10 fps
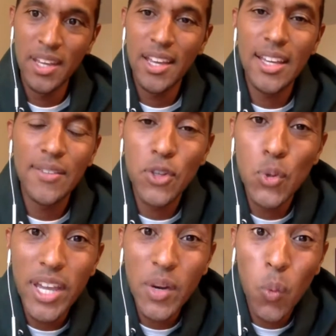If
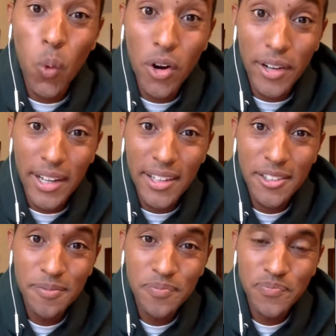you can worry,
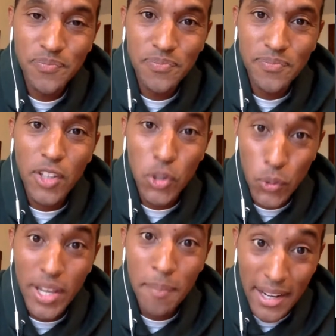
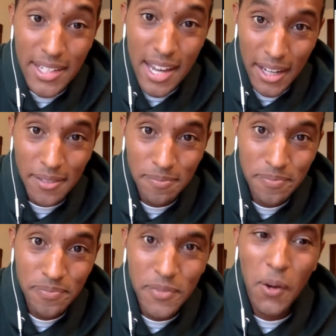you can meditate,
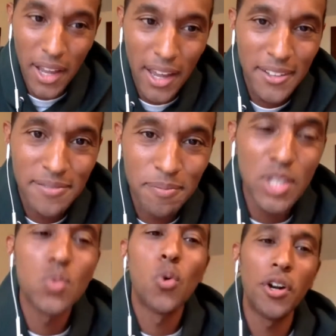okay?
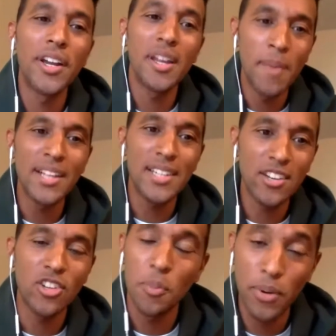Because worrying and
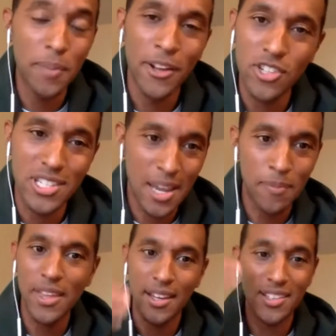meditation are pretty much the
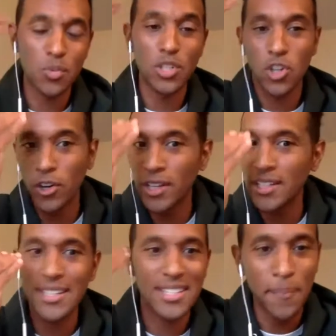same thing. It's
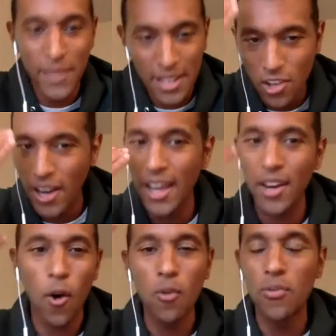returning to something in your
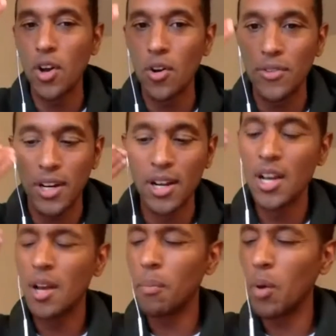head over and over.
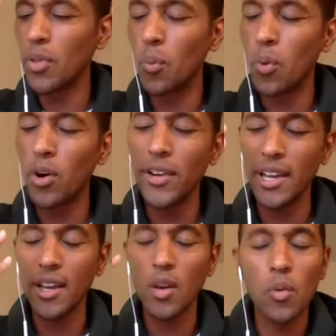But with
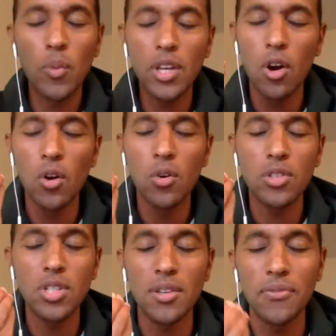worrying, we go
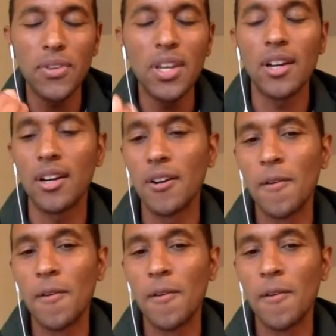to the fear.